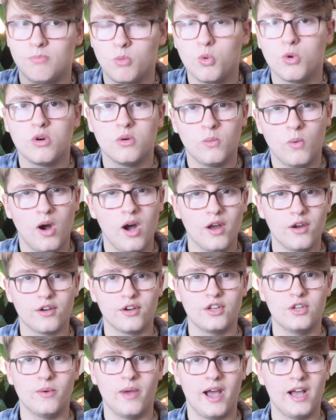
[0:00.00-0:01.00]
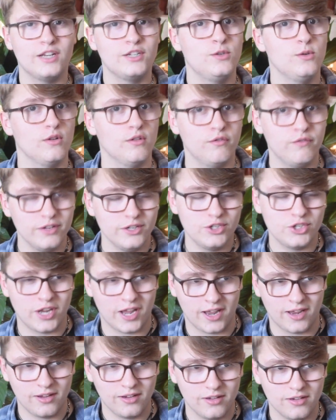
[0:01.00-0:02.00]
more water you add to a fish
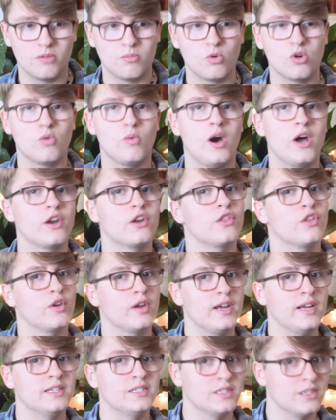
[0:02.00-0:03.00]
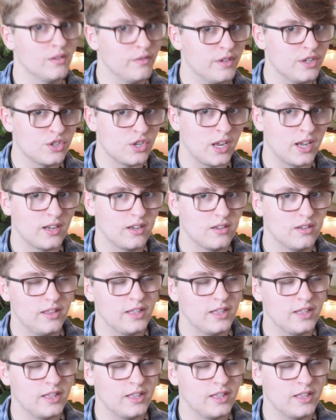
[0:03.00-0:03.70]
tank, the more water there is in the fish tank.